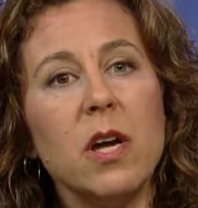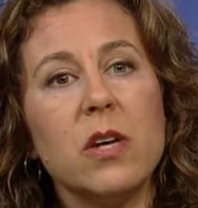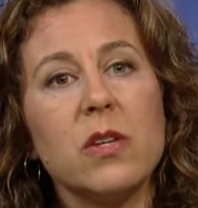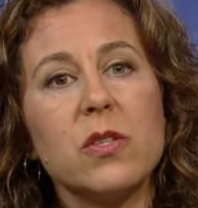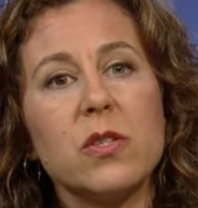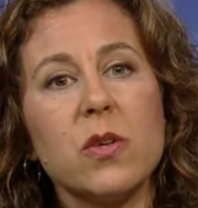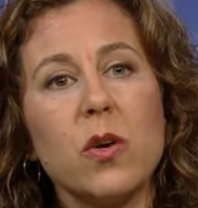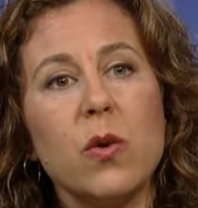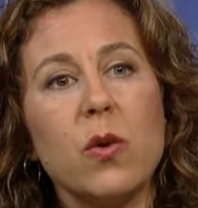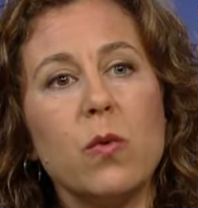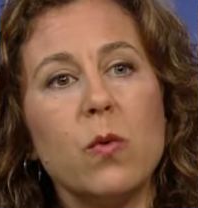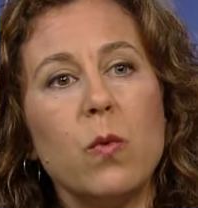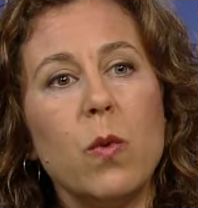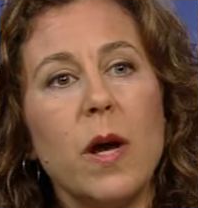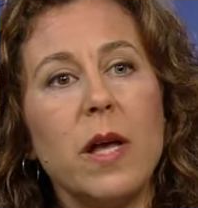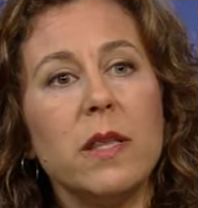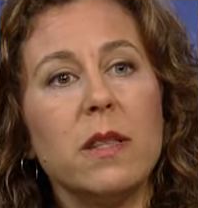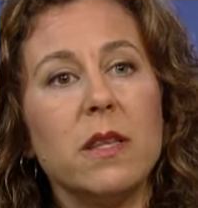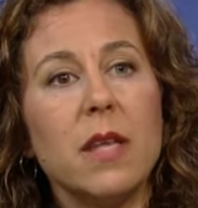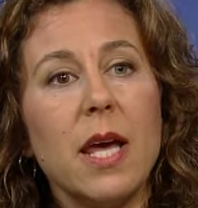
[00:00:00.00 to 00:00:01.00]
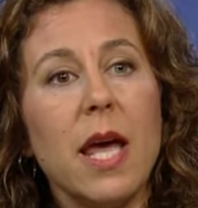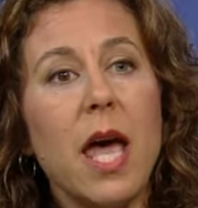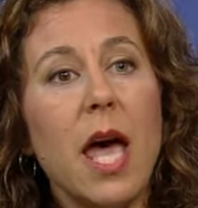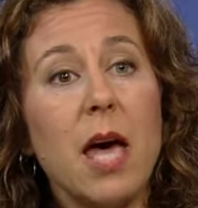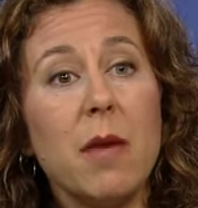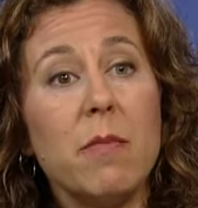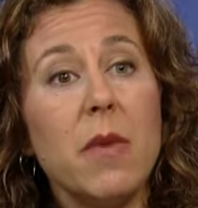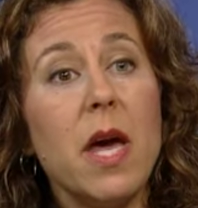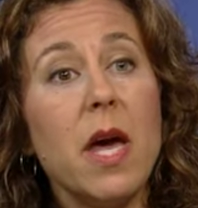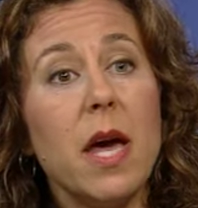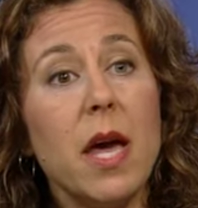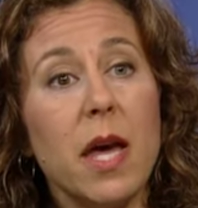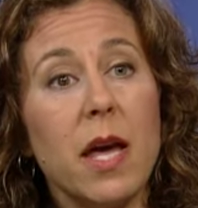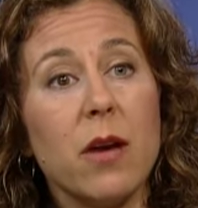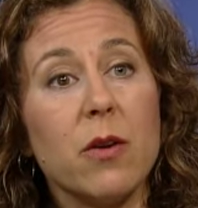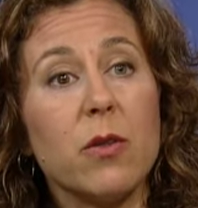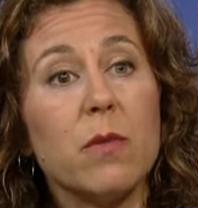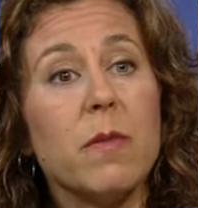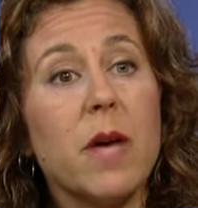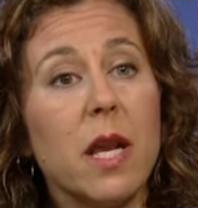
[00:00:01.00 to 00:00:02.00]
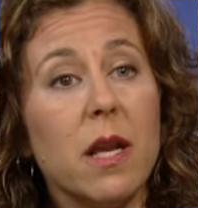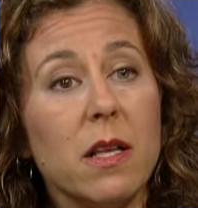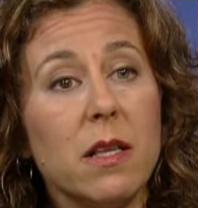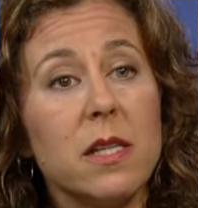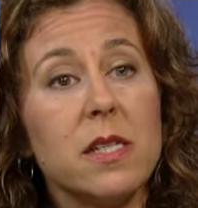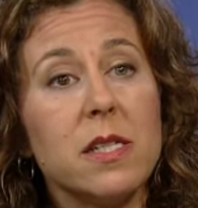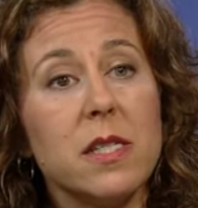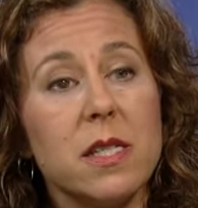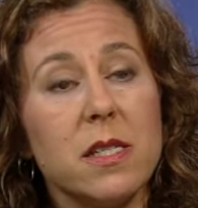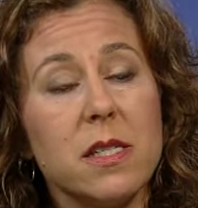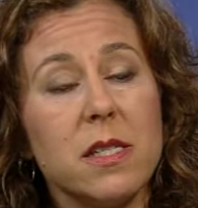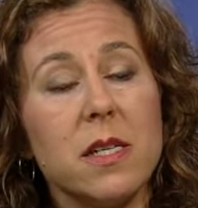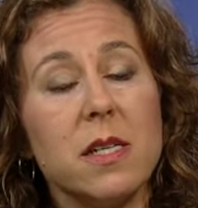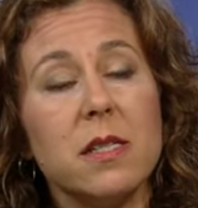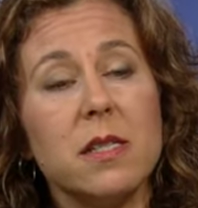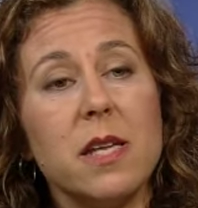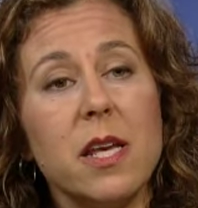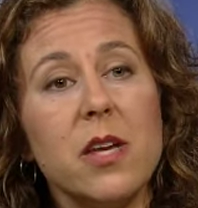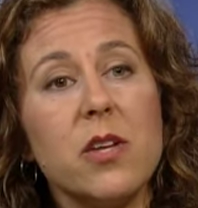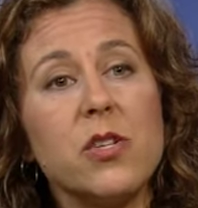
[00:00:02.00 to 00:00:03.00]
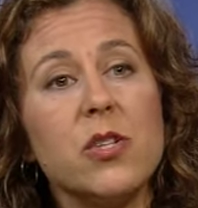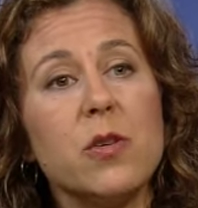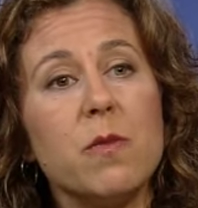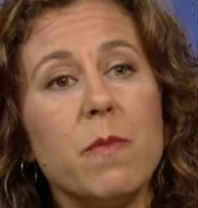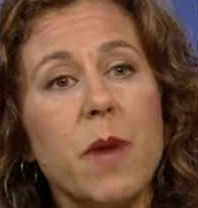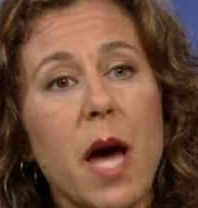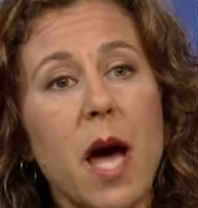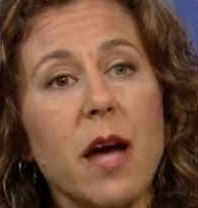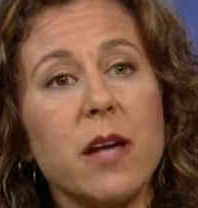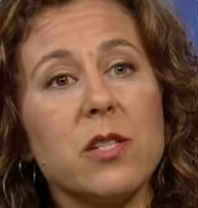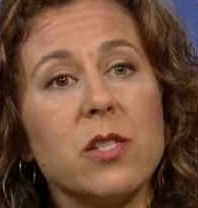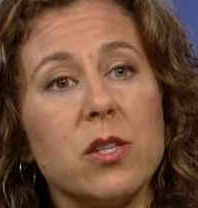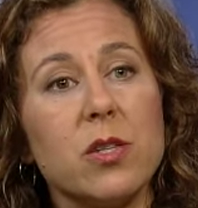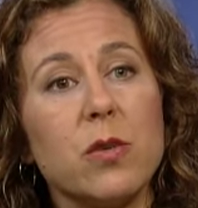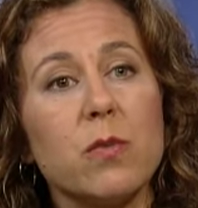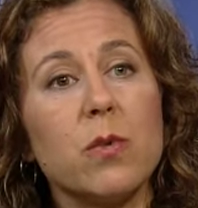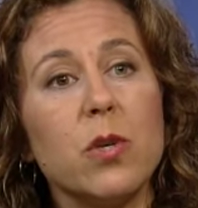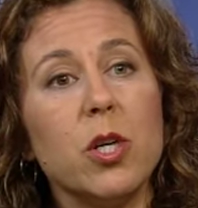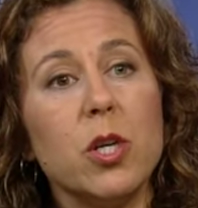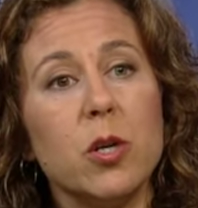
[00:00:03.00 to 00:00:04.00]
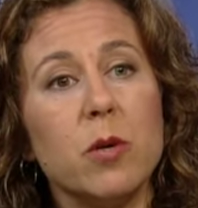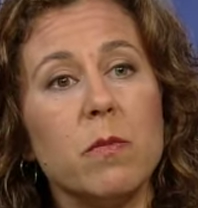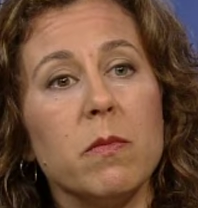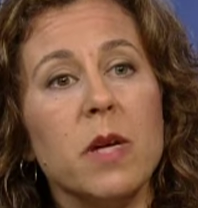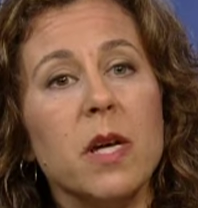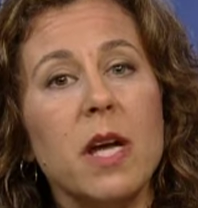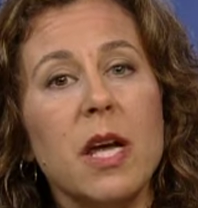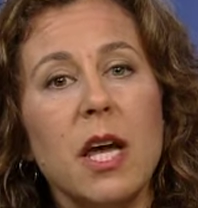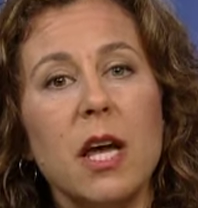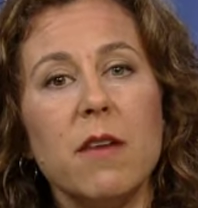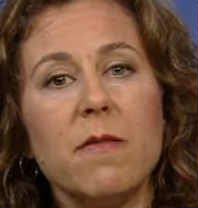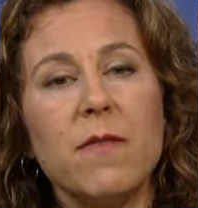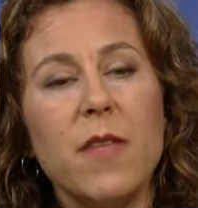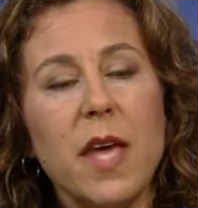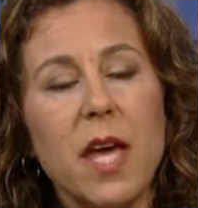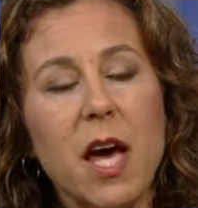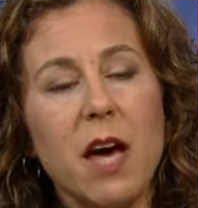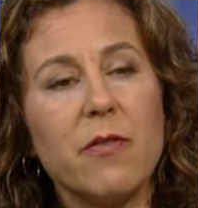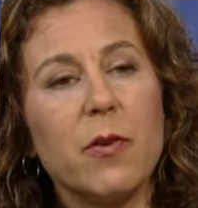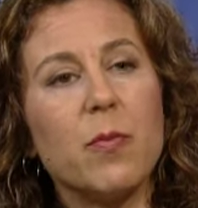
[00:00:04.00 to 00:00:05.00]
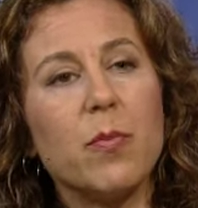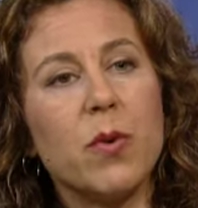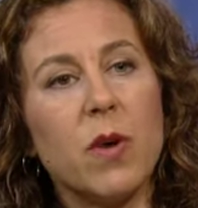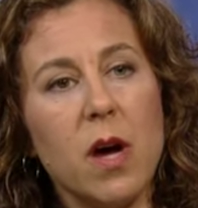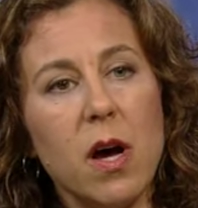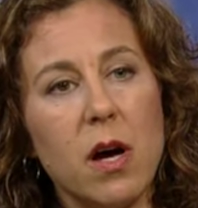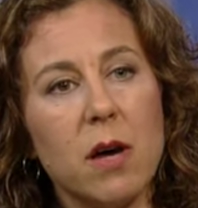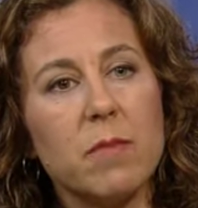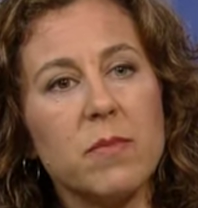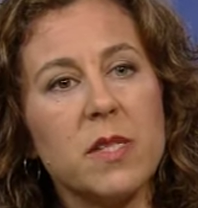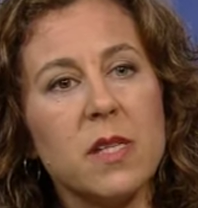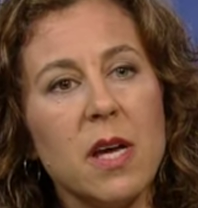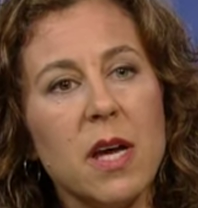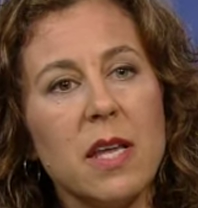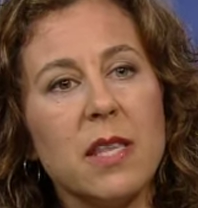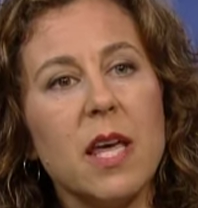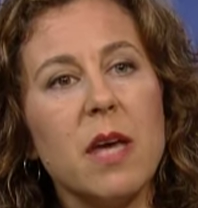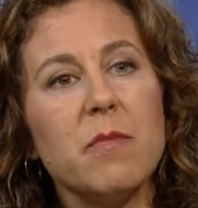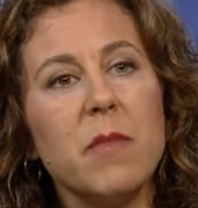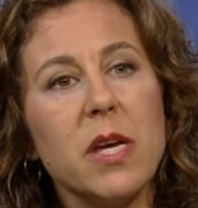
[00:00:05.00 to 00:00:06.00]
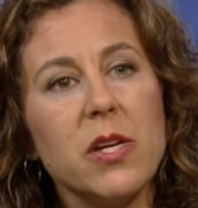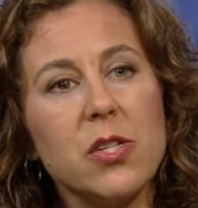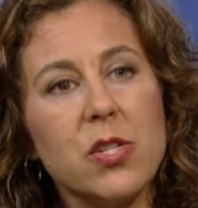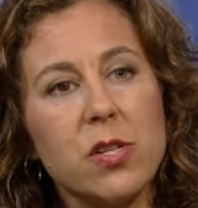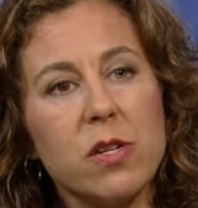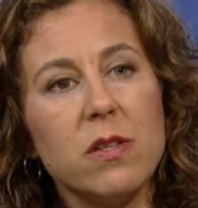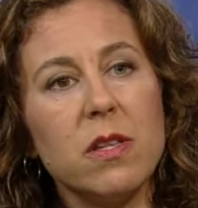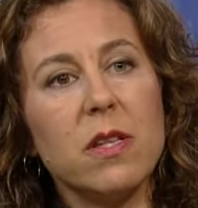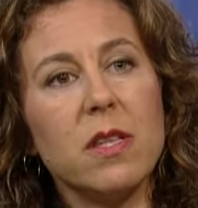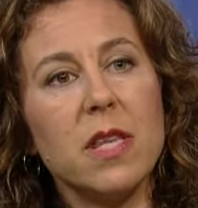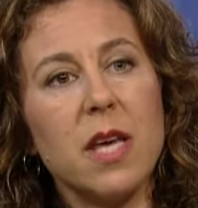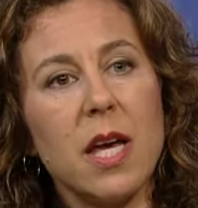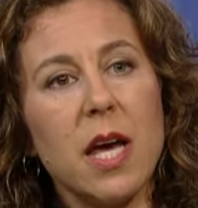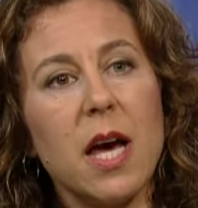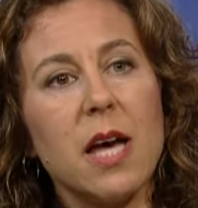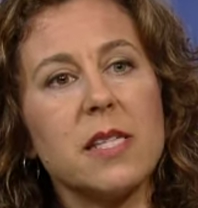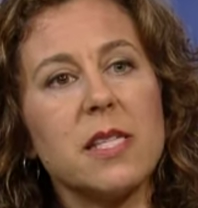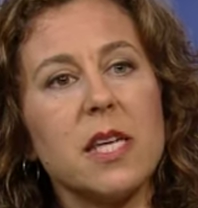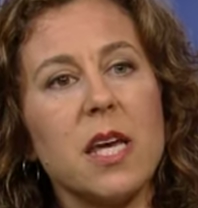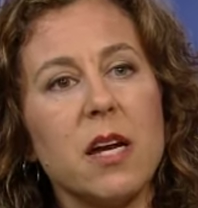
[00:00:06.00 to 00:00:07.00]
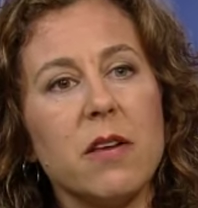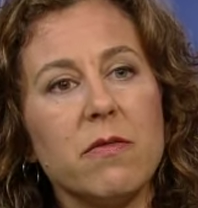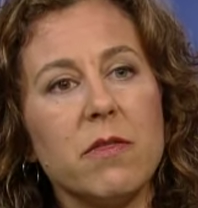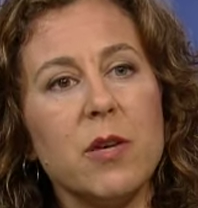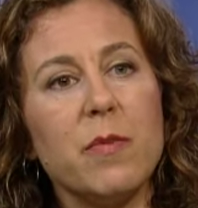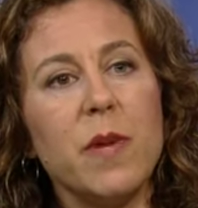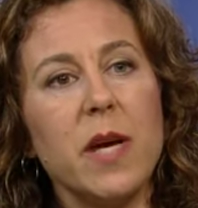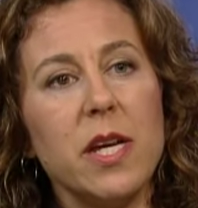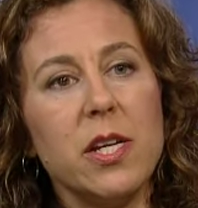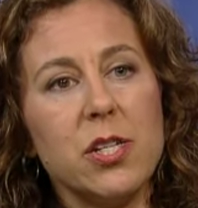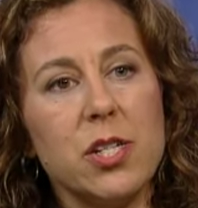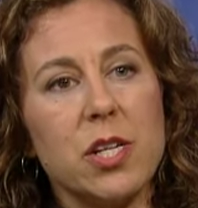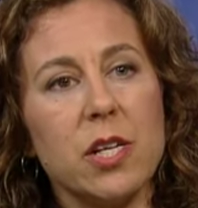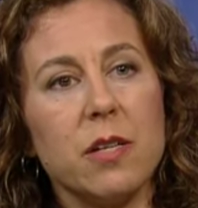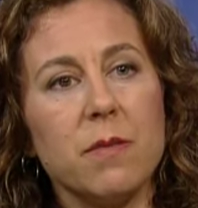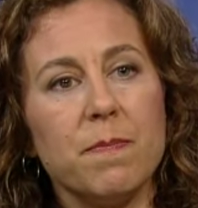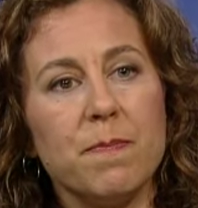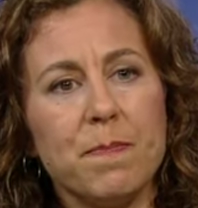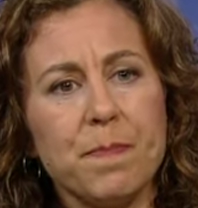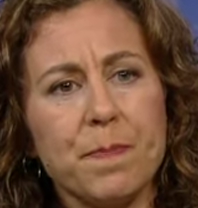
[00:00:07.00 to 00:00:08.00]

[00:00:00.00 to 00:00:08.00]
So when the MA or the medical assistant takes you back to the room, if they have a prompt that makes sure that they ask every patient,